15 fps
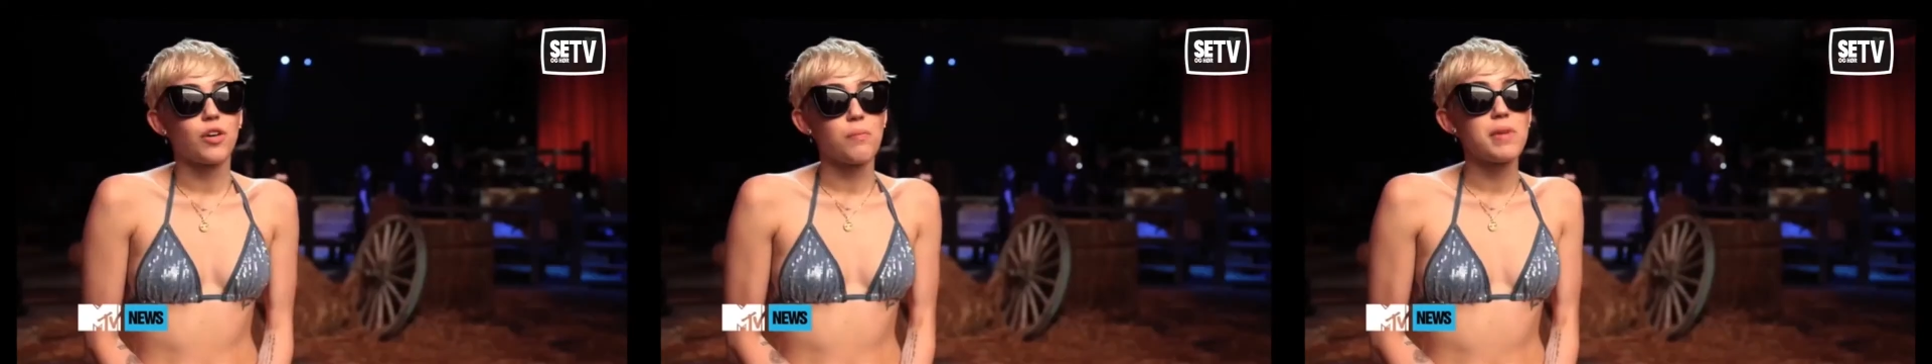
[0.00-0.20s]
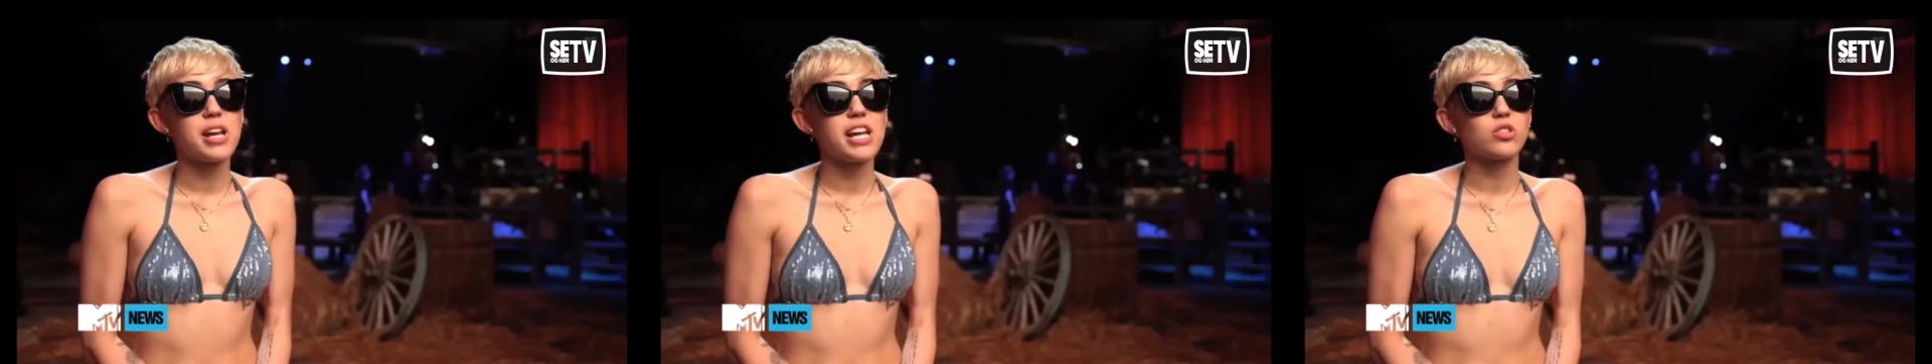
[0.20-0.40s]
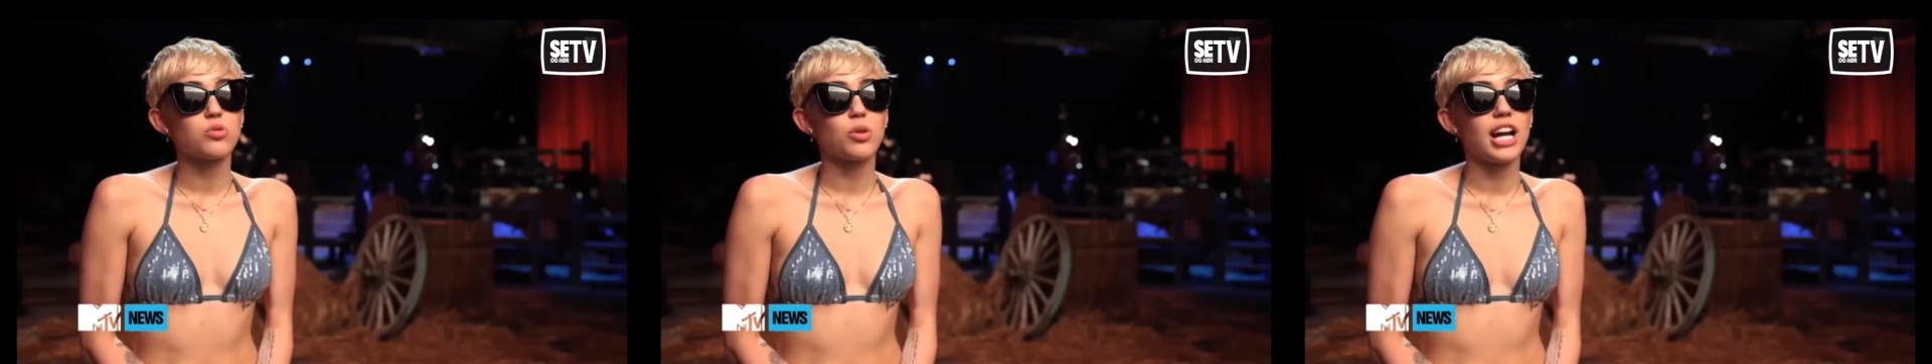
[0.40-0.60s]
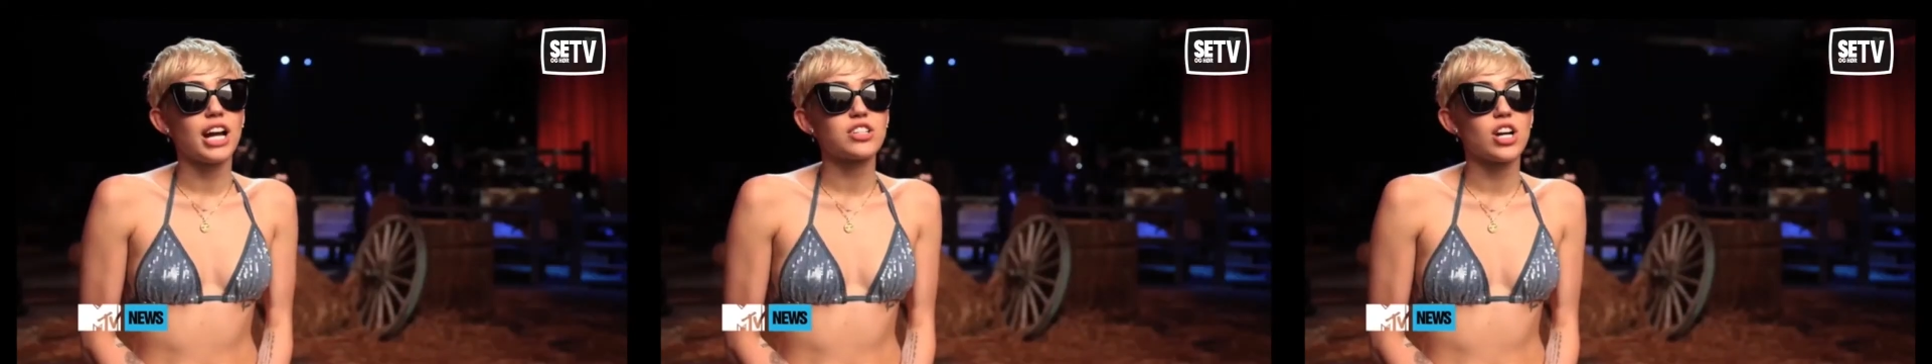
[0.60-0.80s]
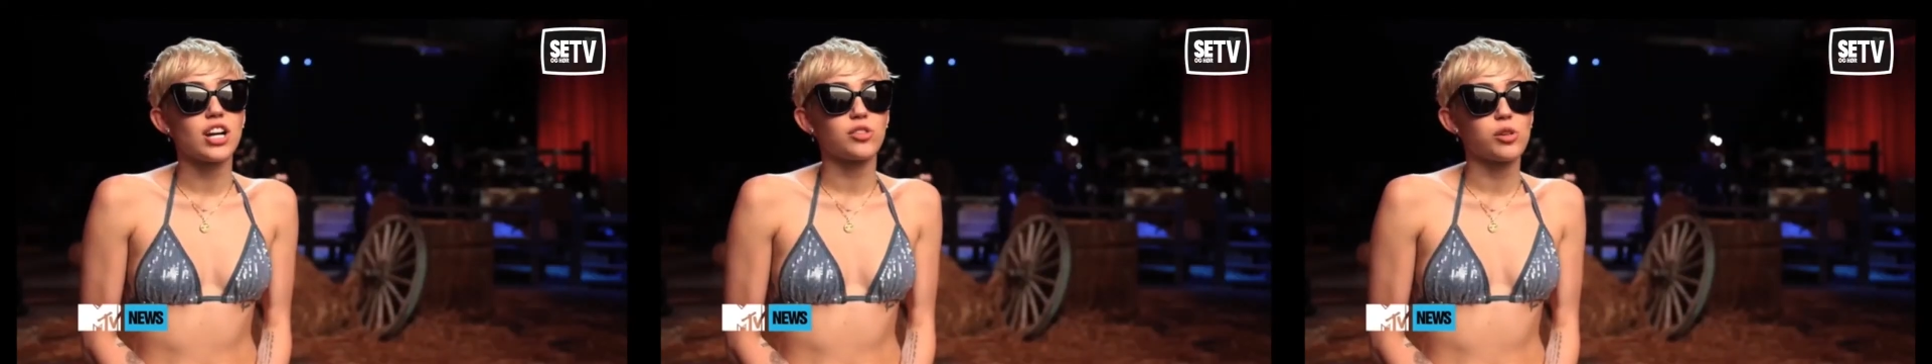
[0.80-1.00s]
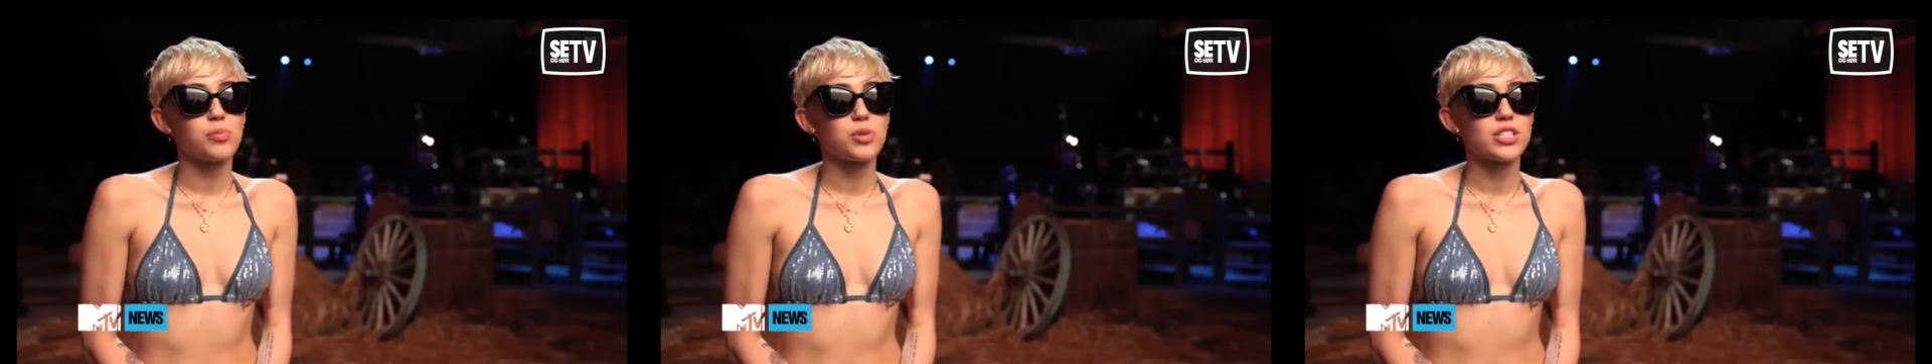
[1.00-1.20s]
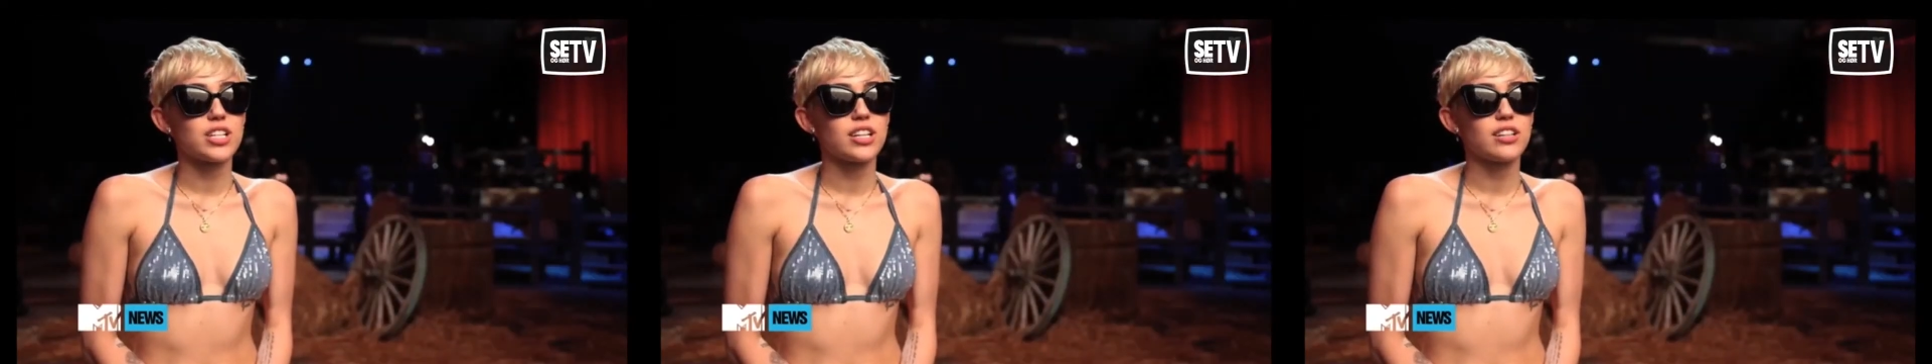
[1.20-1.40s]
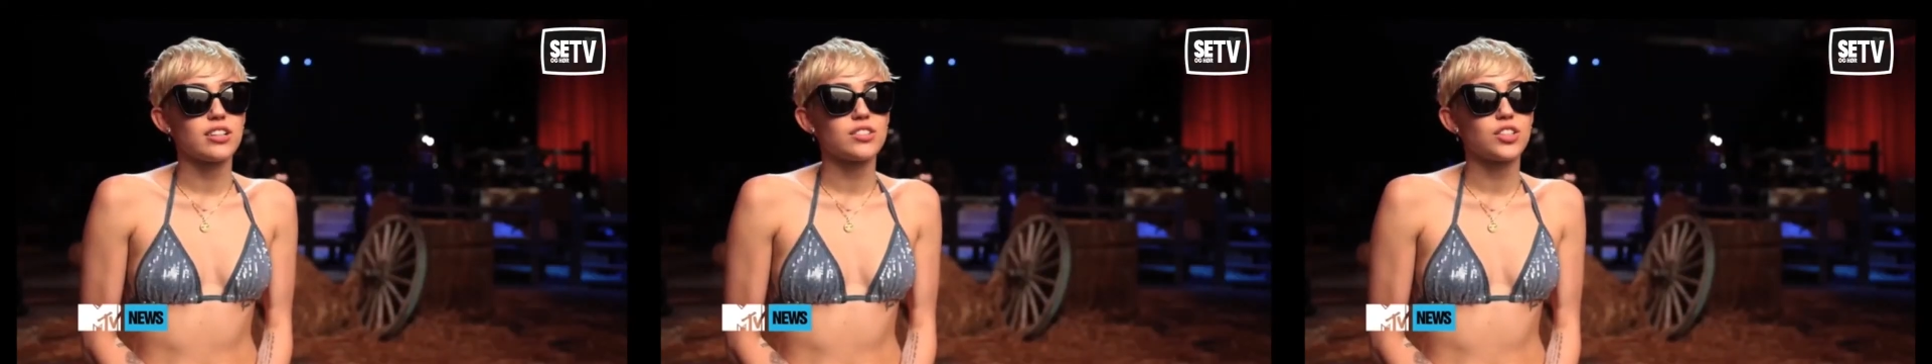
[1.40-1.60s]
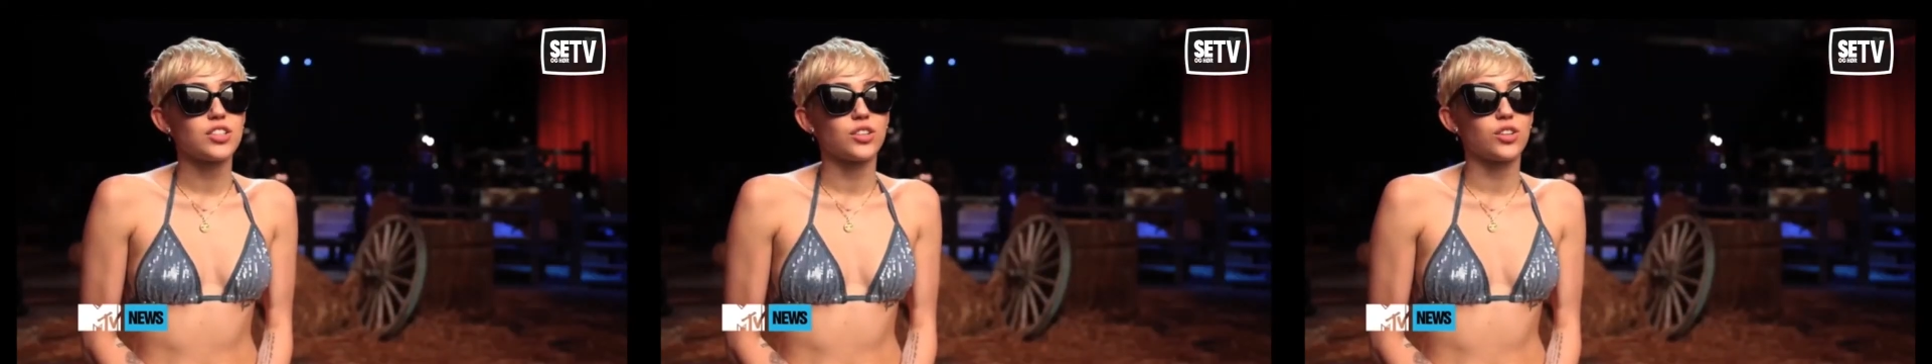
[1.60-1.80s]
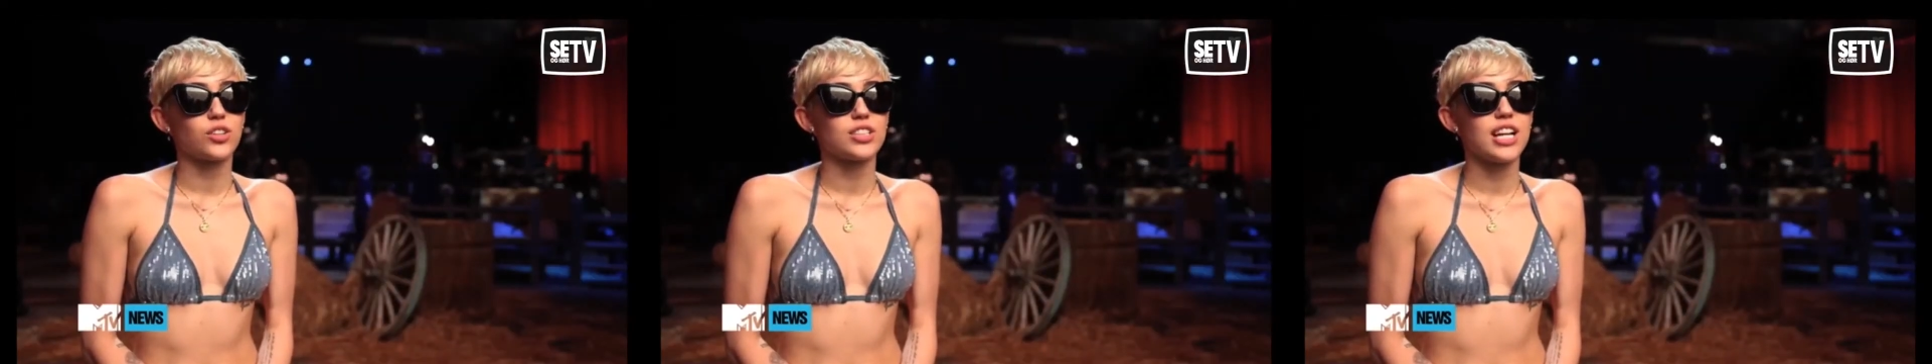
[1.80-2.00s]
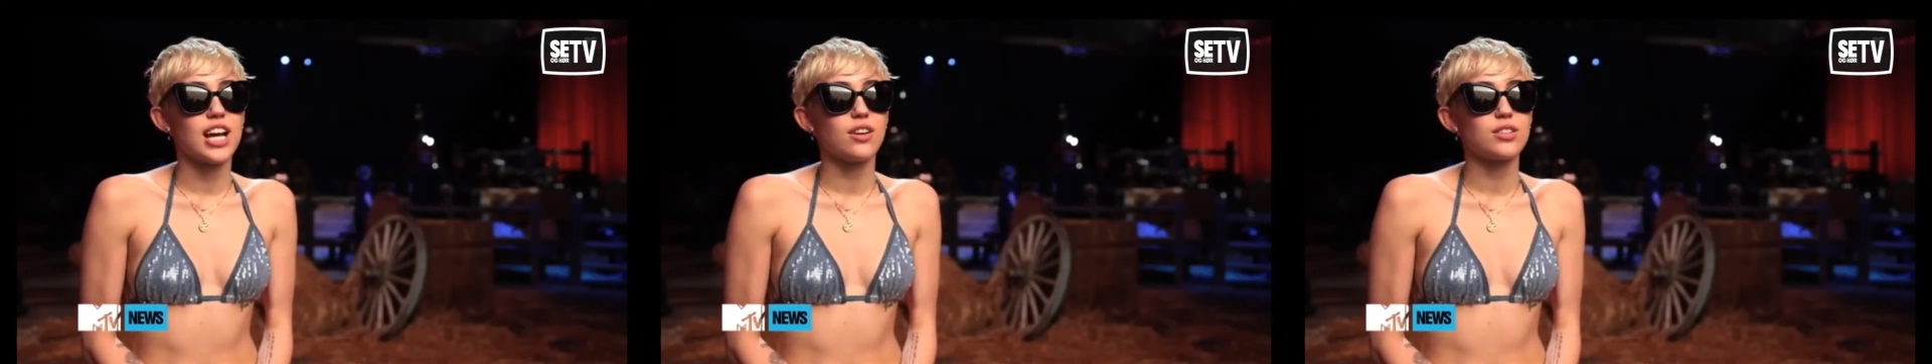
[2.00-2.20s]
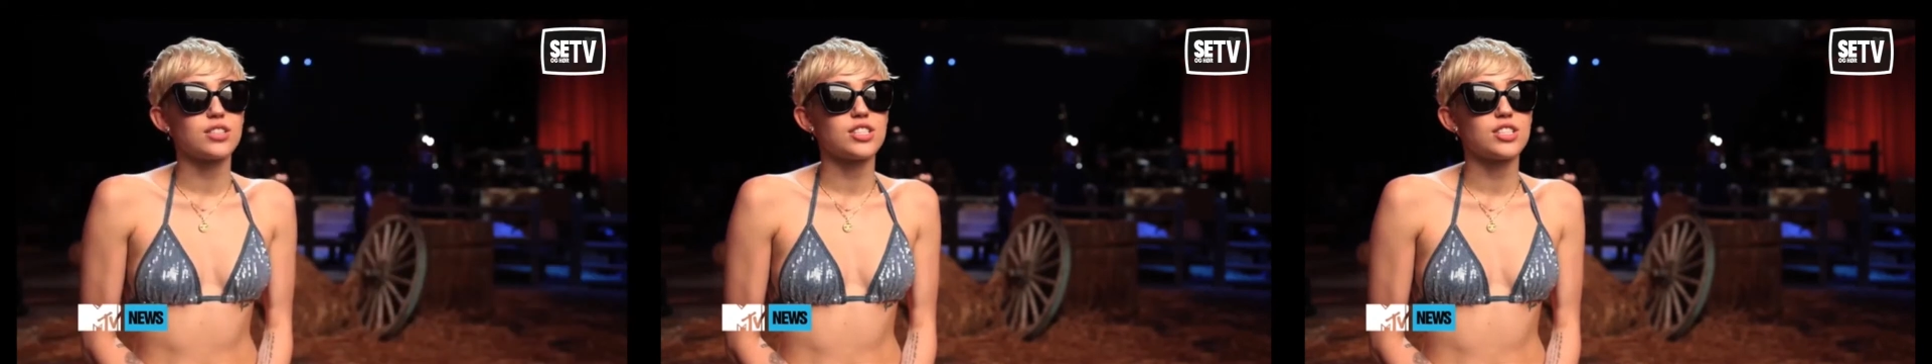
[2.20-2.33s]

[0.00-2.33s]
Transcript: for me is what I try to represent to girls now,